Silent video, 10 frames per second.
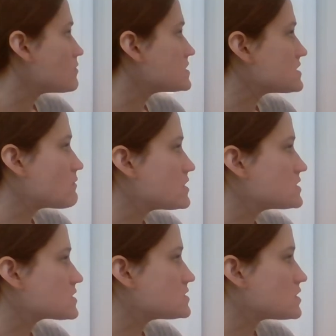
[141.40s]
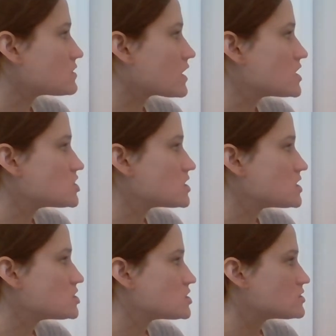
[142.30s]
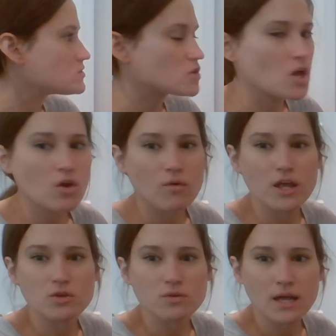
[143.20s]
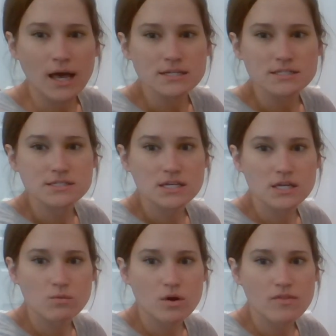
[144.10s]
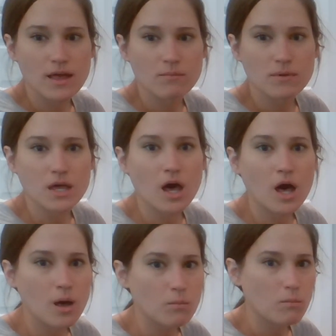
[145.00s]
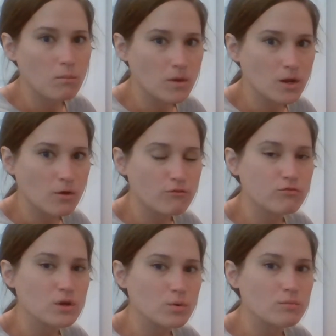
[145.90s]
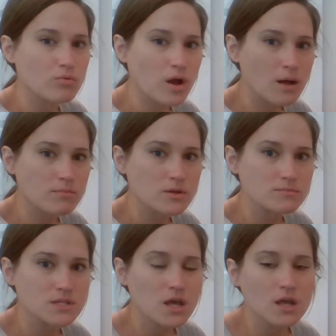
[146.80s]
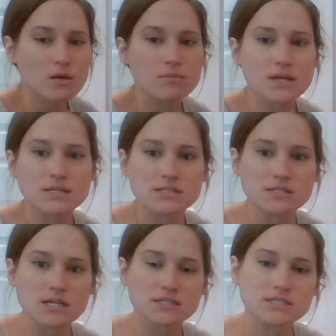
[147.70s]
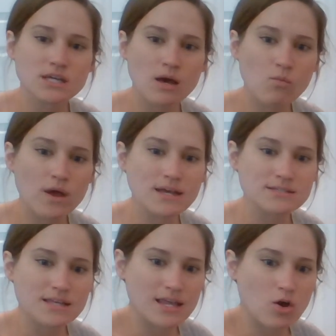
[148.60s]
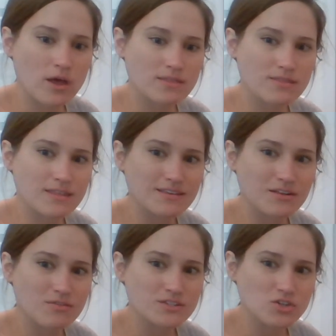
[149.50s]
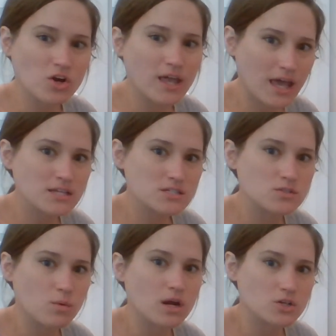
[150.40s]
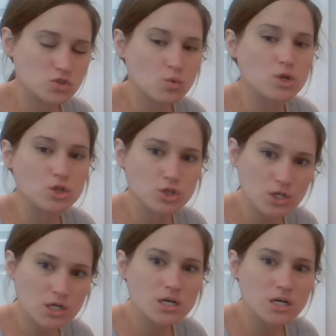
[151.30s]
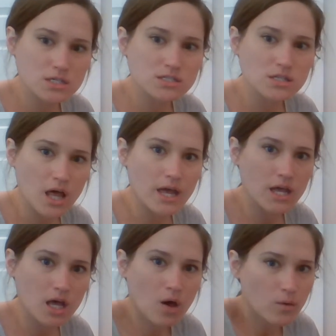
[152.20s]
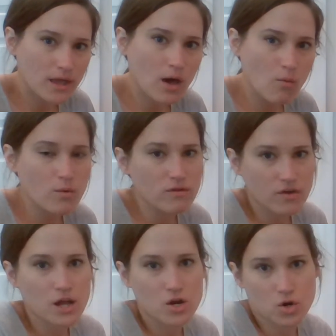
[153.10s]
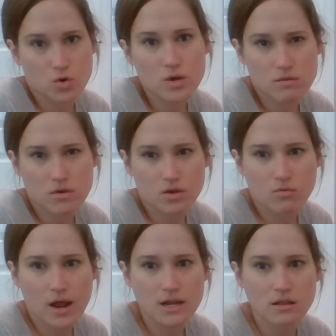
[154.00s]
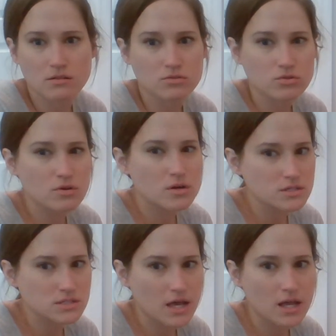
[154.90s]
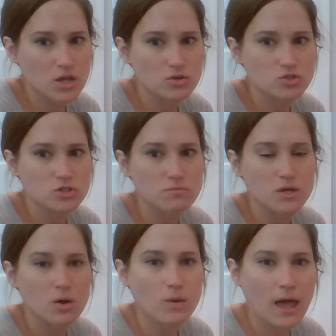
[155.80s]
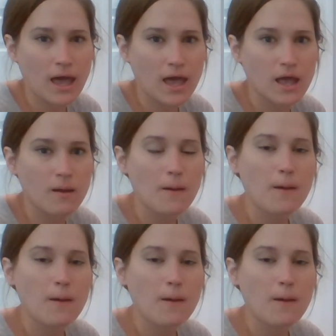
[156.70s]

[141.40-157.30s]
Some of these consideration issues, right, you can kind of see where they become, frequent problems because in some ways these are cases where it sort of looks like, oh yeah, well, we've got an agreement, right? It looks like you should be okay,